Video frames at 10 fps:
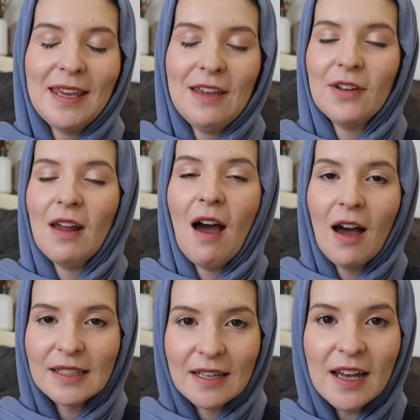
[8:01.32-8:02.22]
even
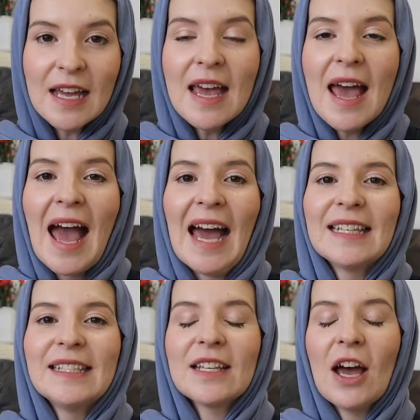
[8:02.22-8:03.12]
harder.
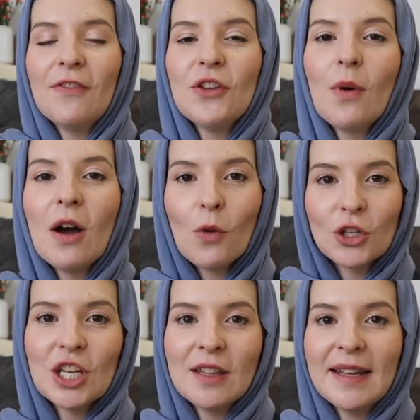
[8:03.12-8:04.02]
And if you are
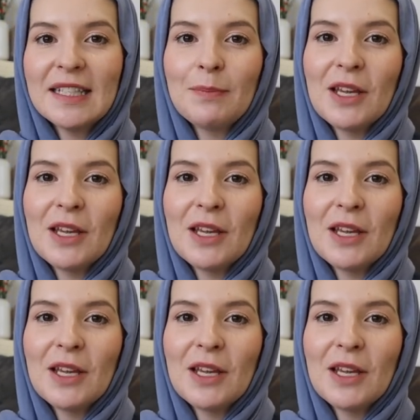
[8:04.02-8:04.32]
watching this